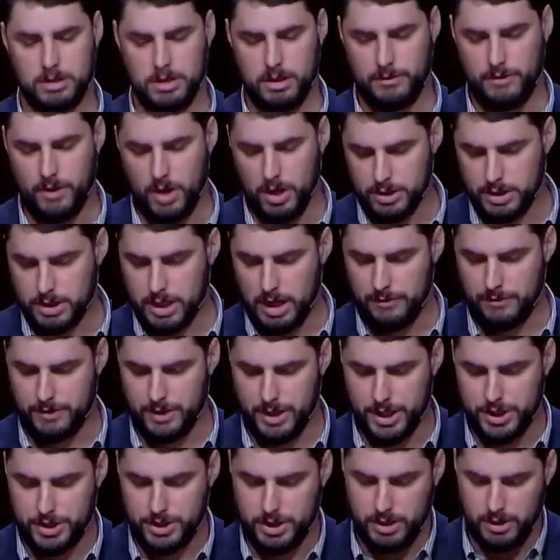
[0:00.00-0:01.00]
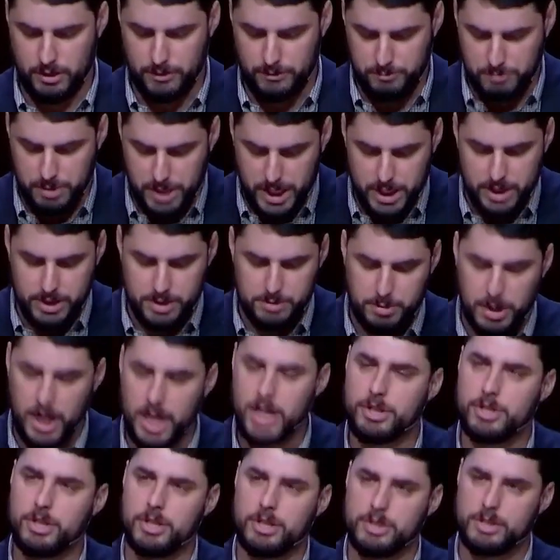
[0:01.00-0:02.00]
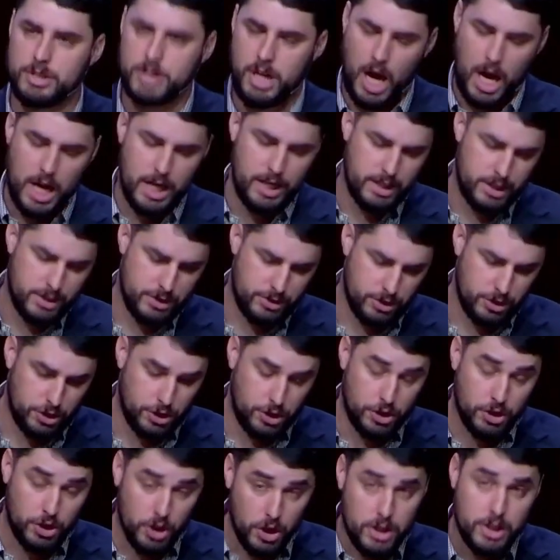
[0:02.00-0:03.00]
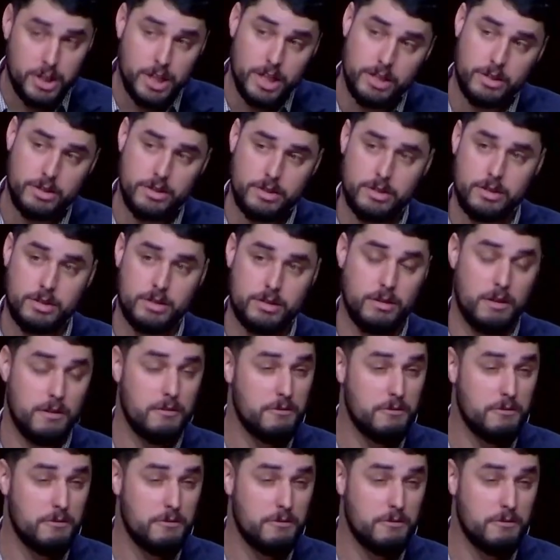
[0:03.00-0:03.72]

a false definition of peace, patience, kindness, goodness,